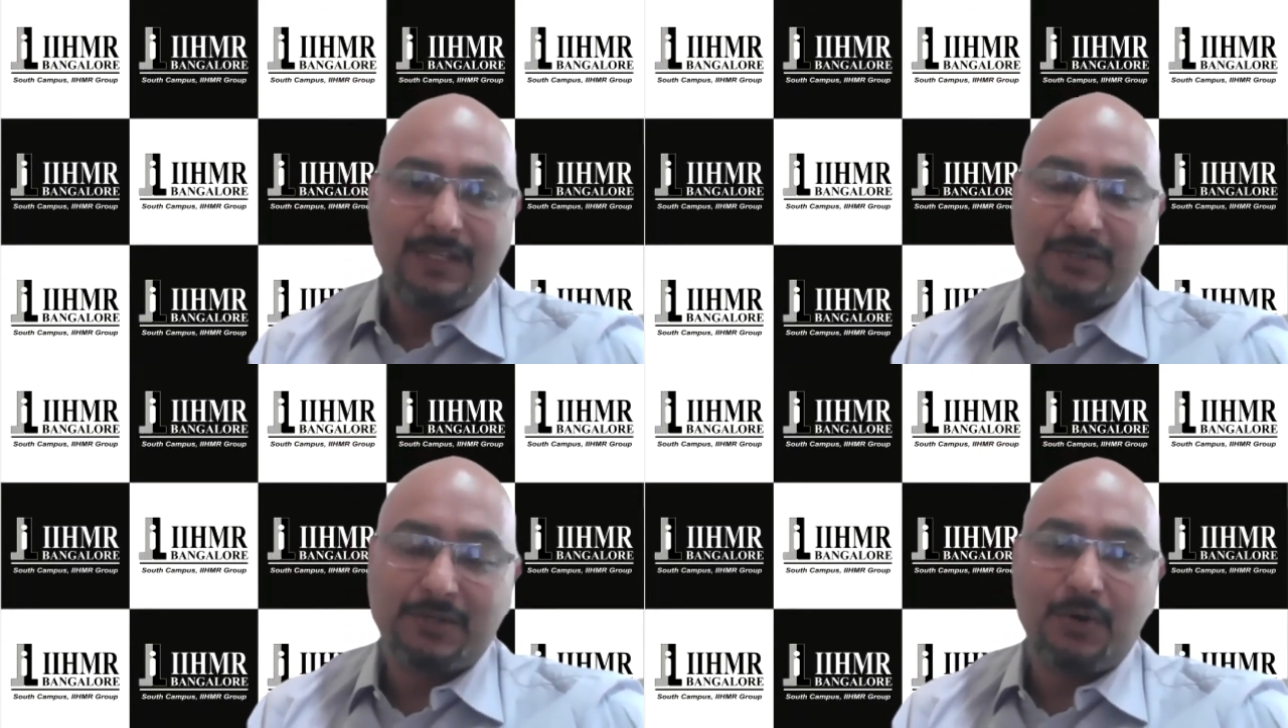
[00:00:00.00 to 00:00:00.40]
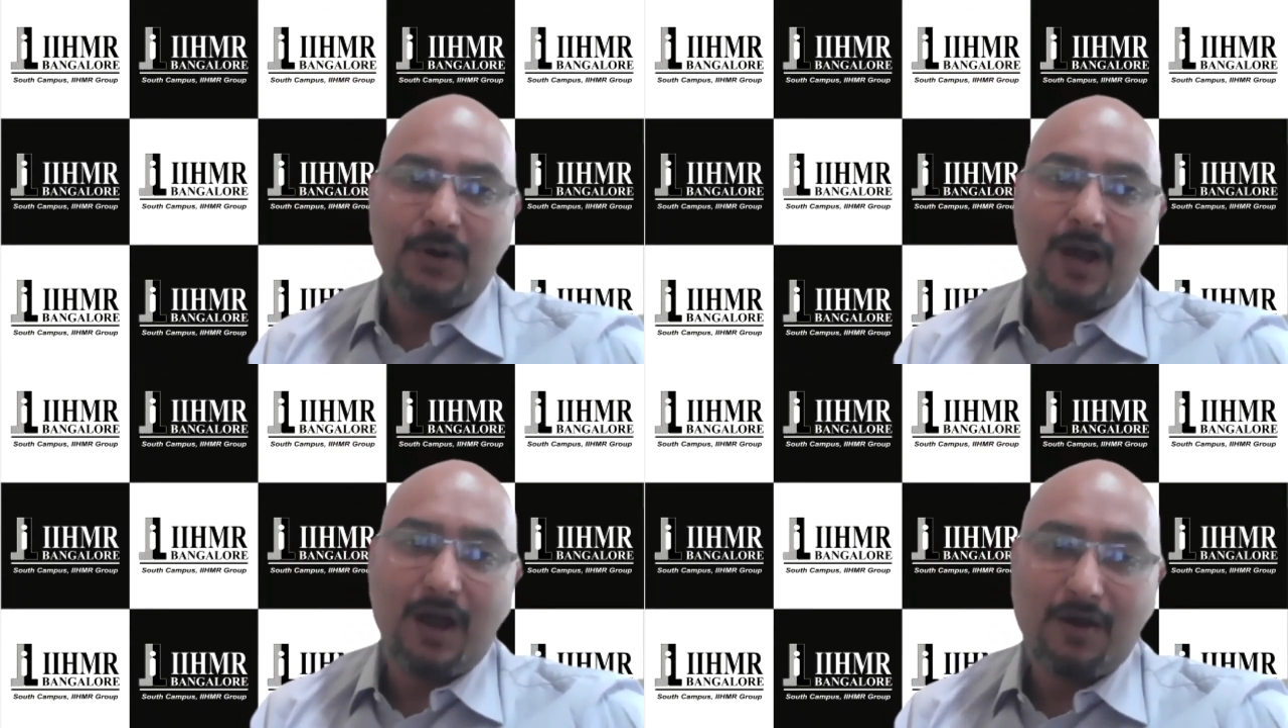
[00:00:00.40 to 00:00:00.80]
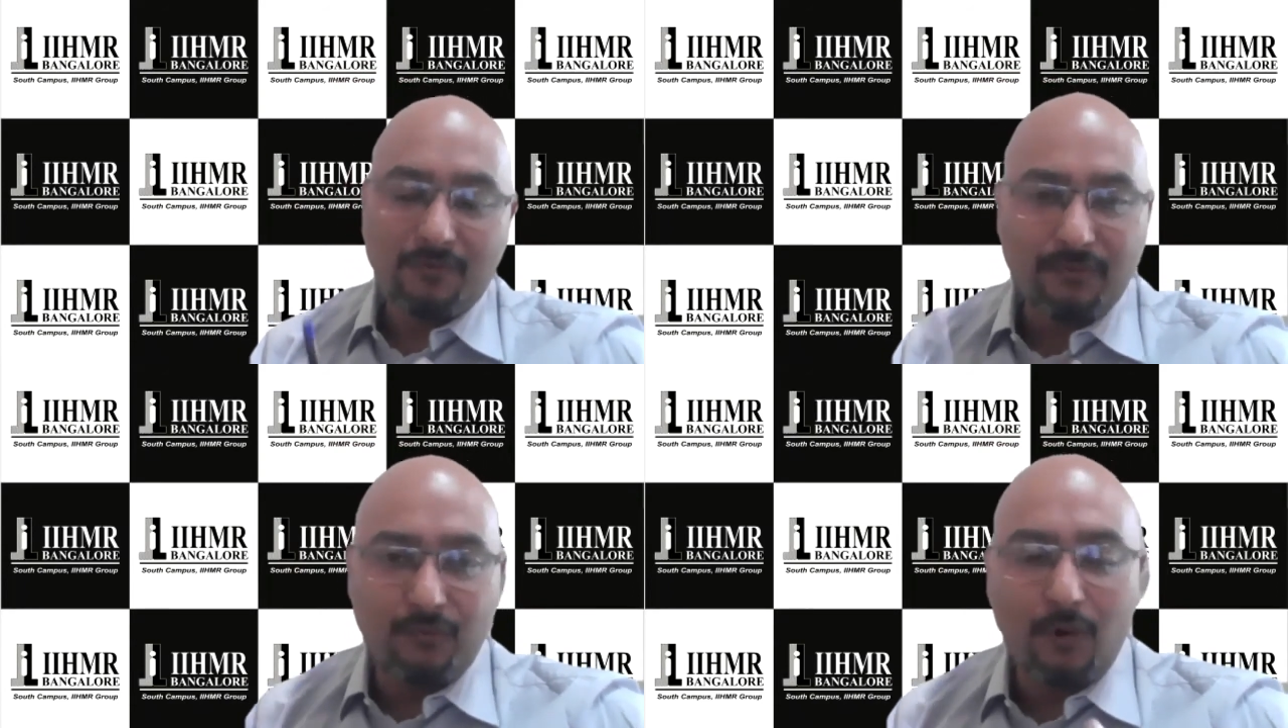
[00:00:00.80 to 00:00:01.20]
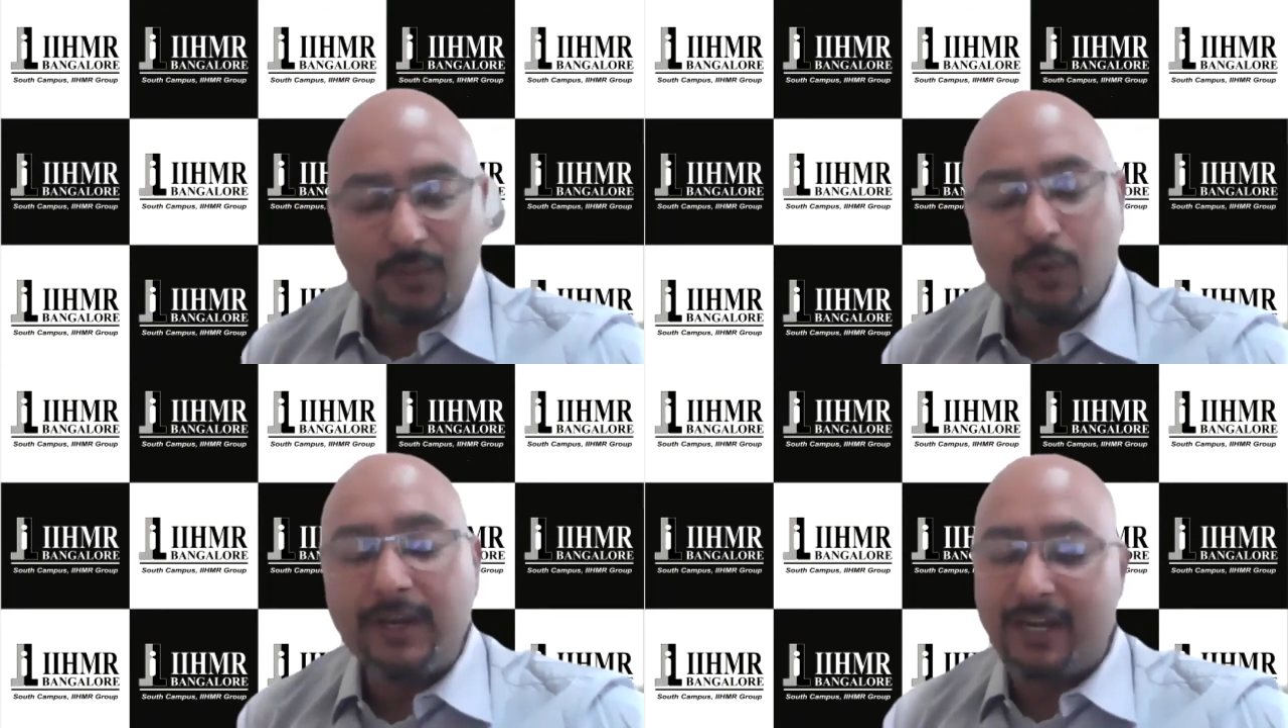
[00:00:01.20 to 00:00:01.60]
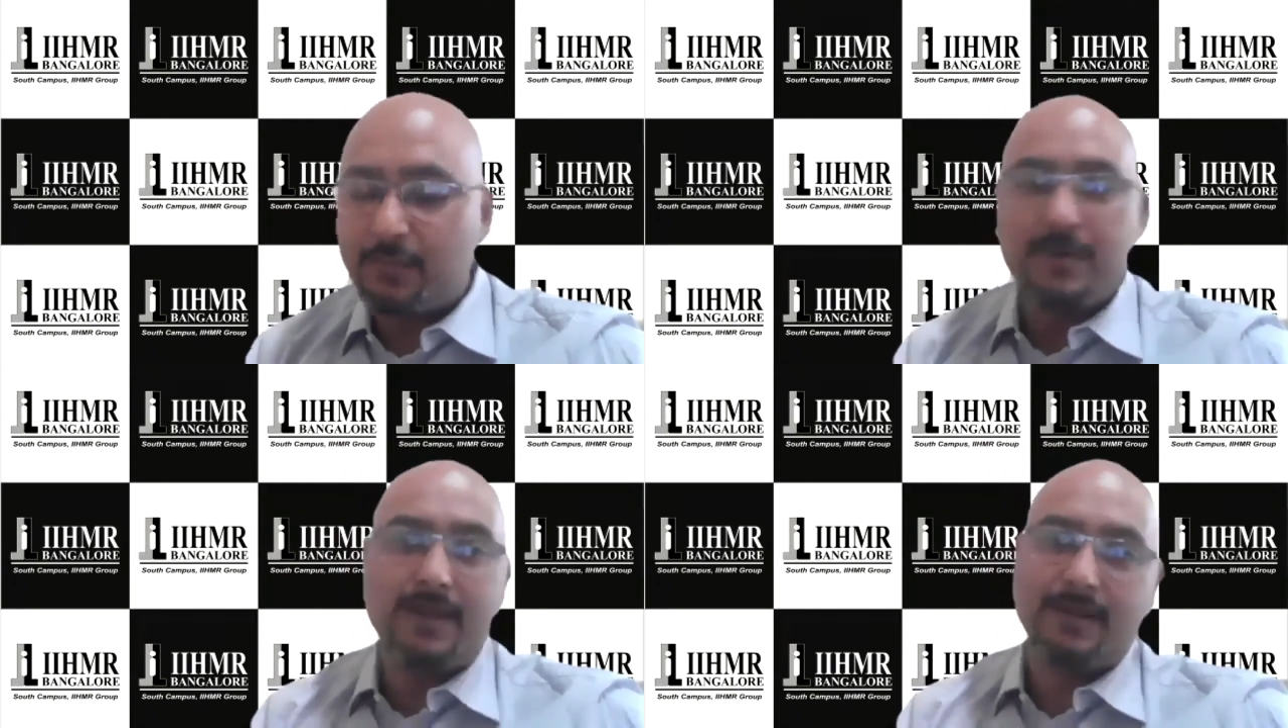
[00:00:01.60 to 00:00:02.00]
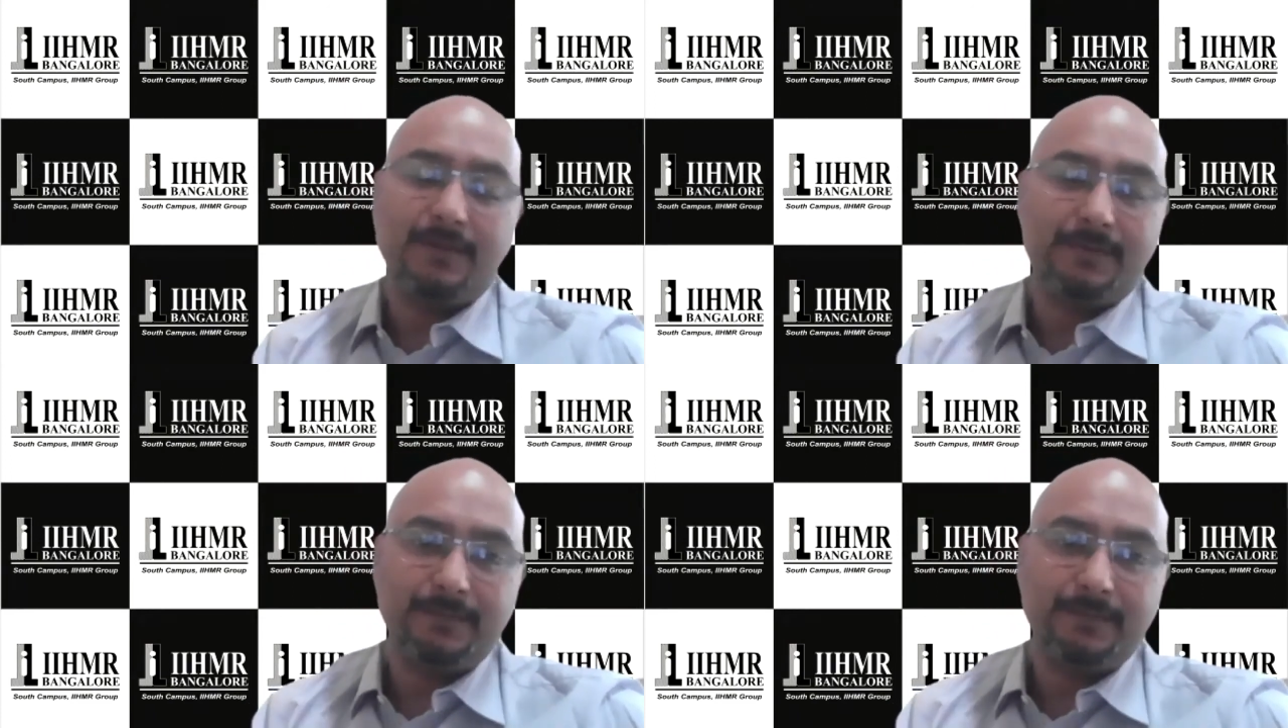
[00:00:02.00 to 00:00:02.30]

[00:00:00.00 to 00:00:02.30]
so what would it be?